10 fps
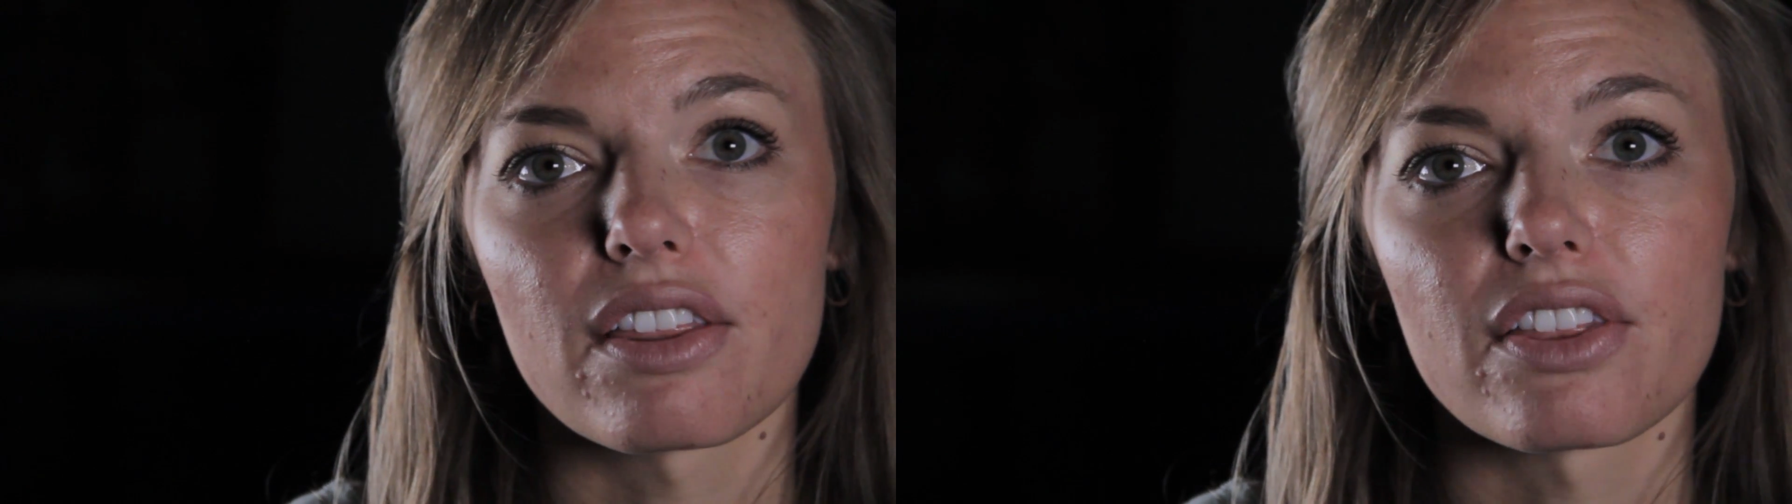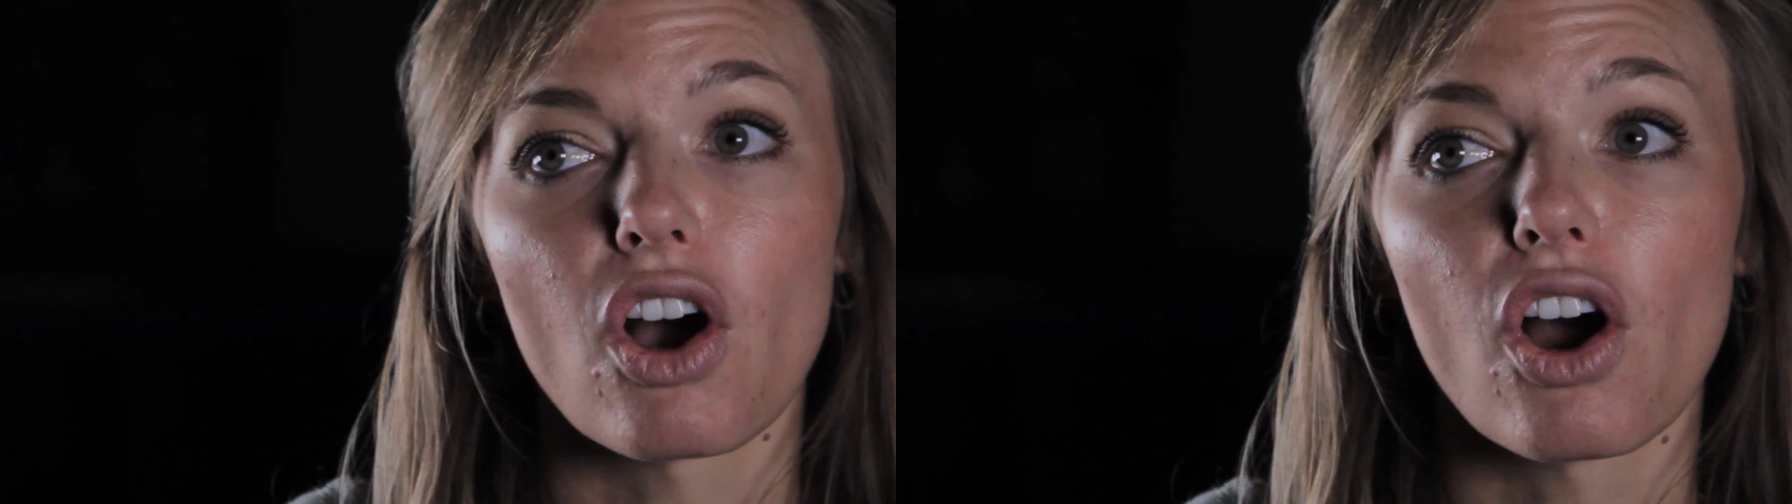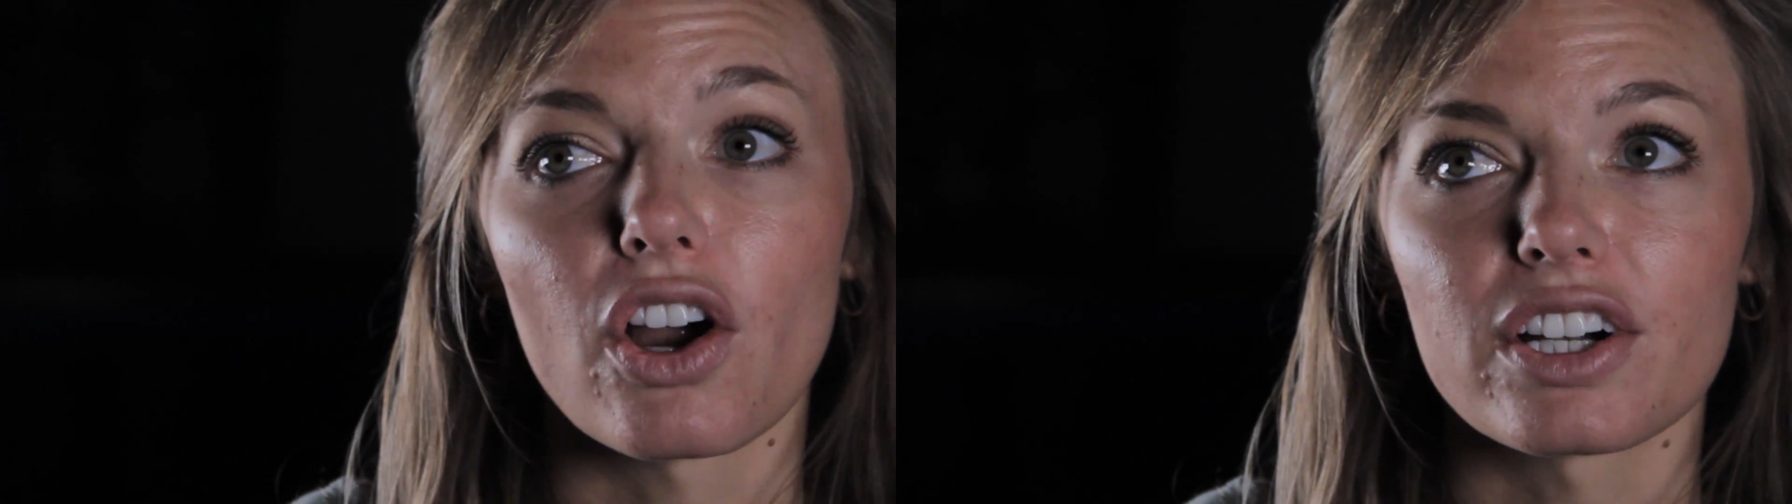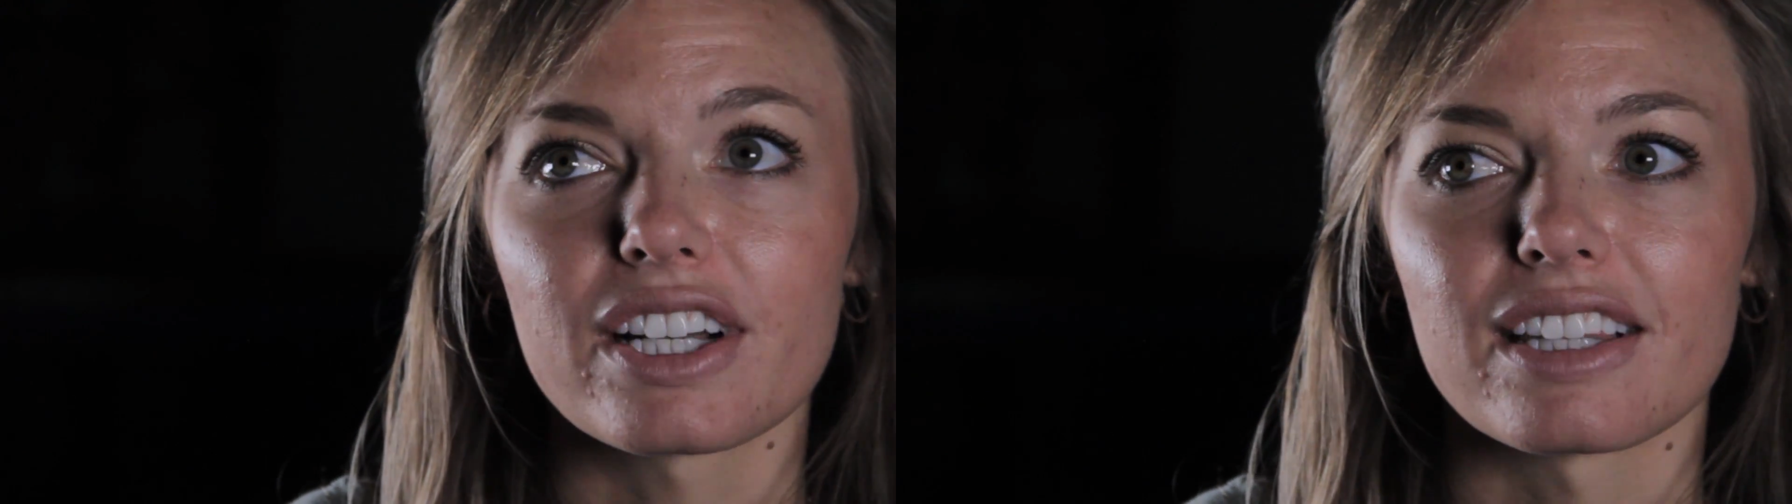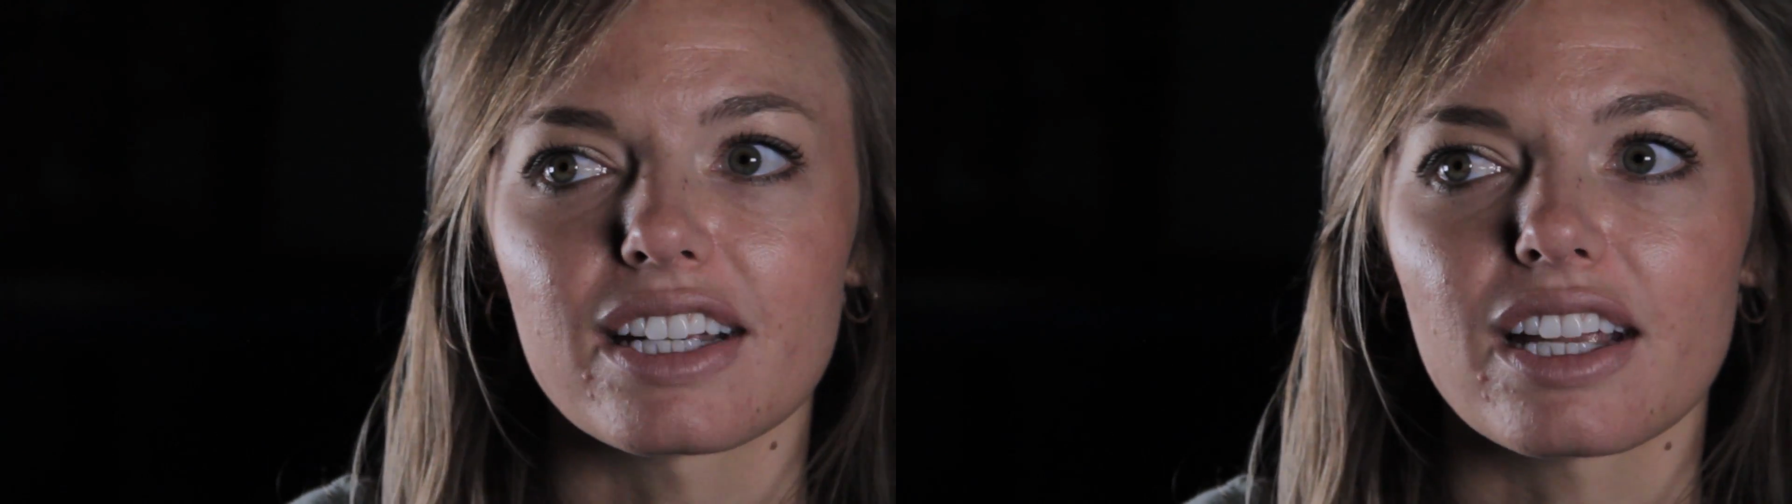the heart
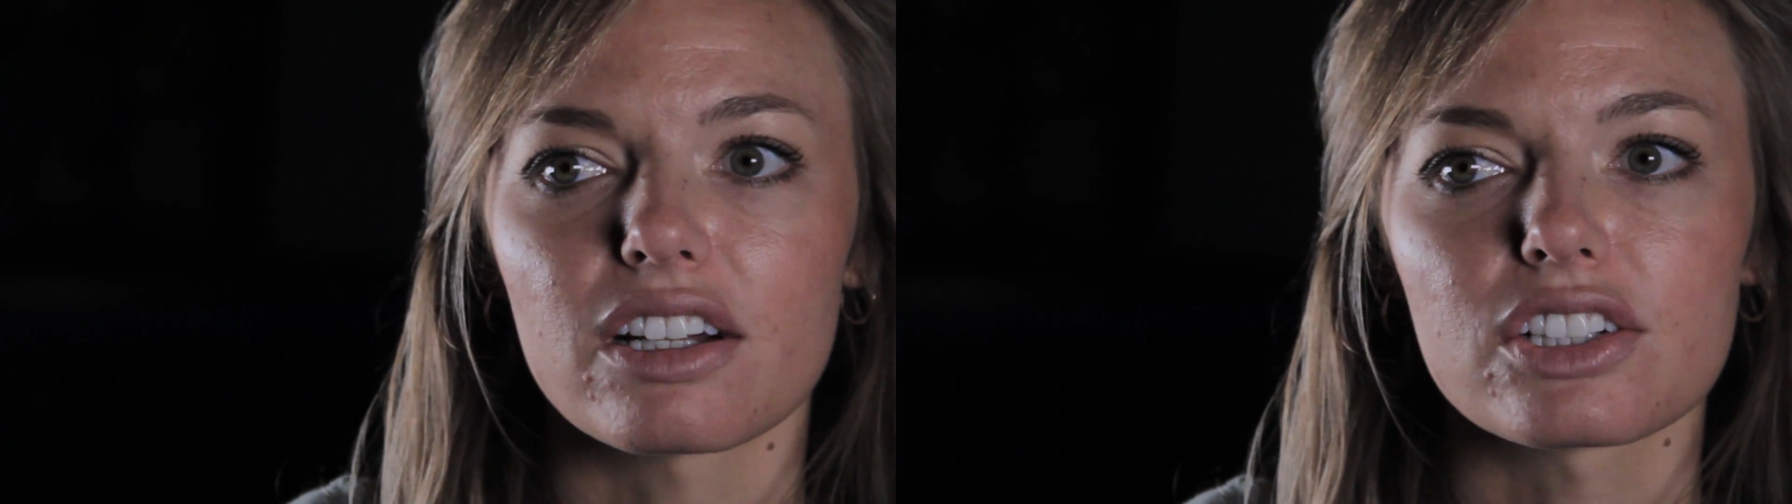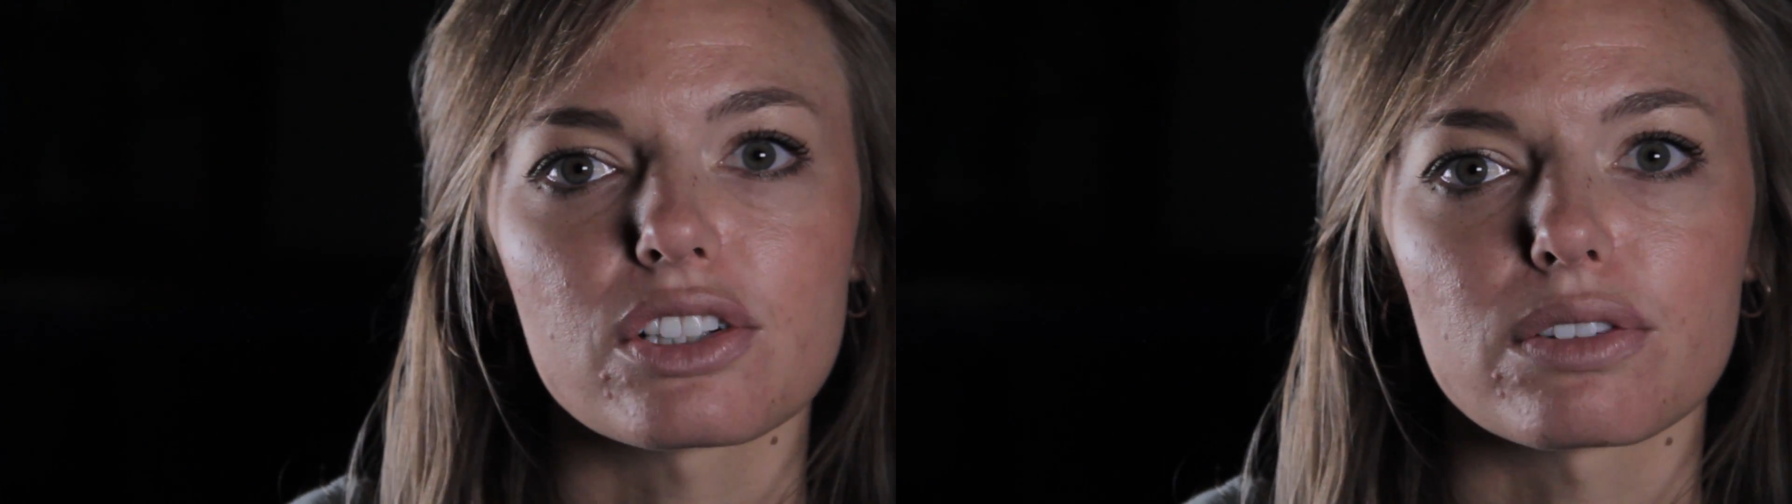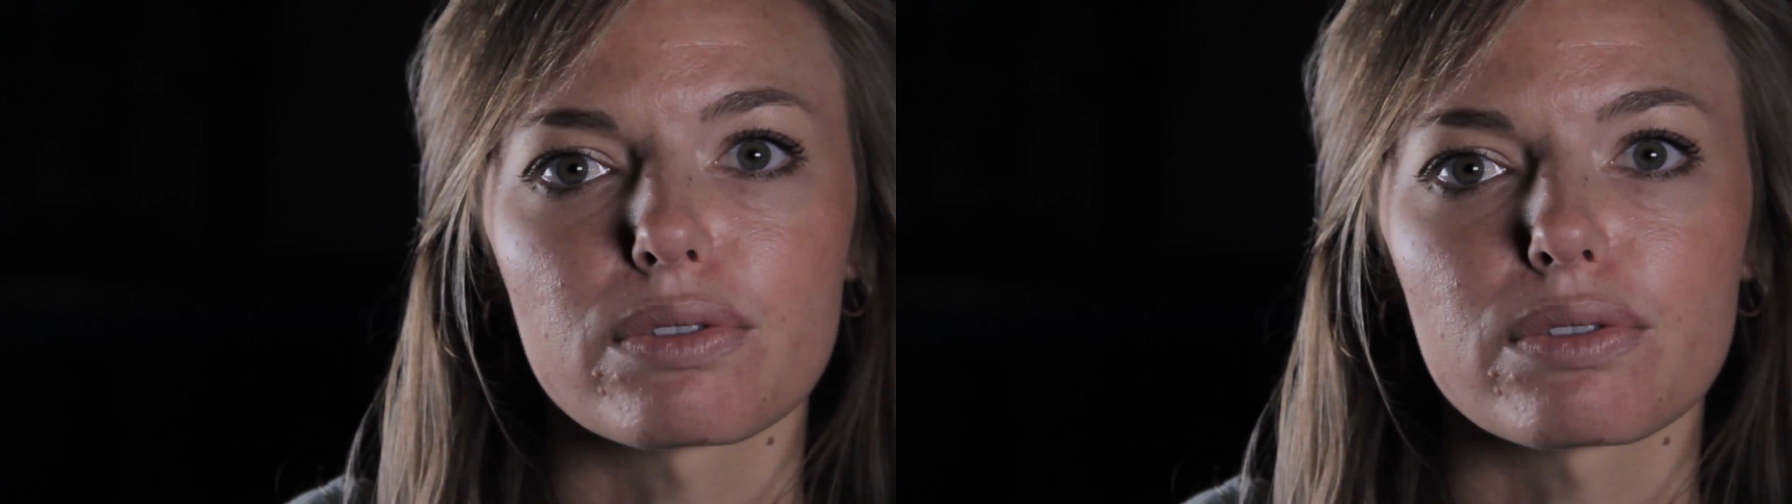and the character